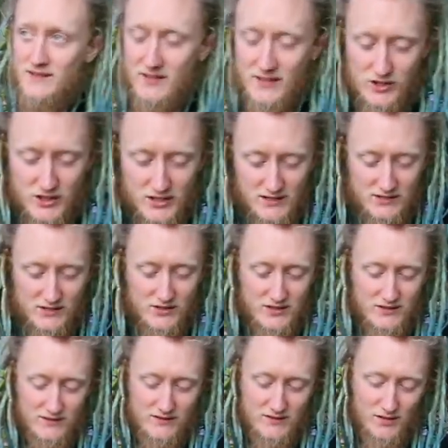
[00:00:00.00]
Like, she
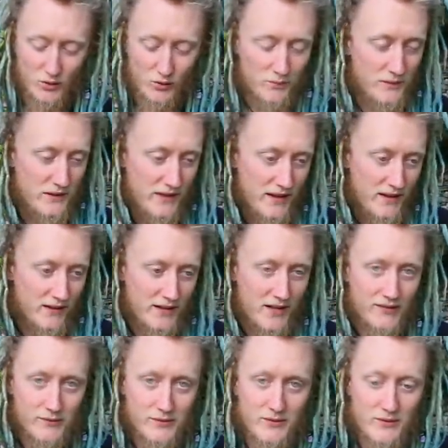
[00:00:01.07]
told me that, like,
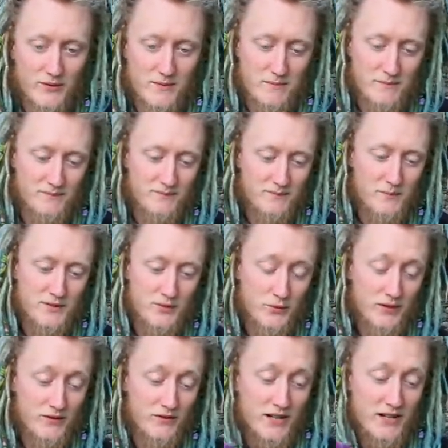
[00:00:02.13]
after we'd already been
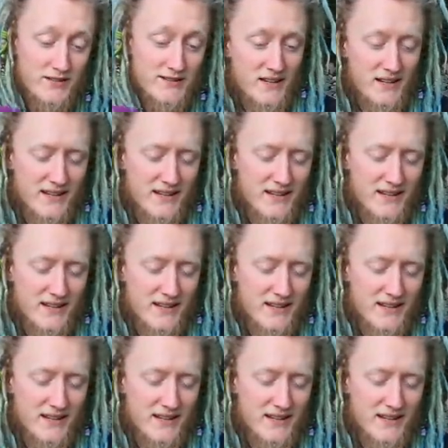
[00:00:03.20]
talking for ages.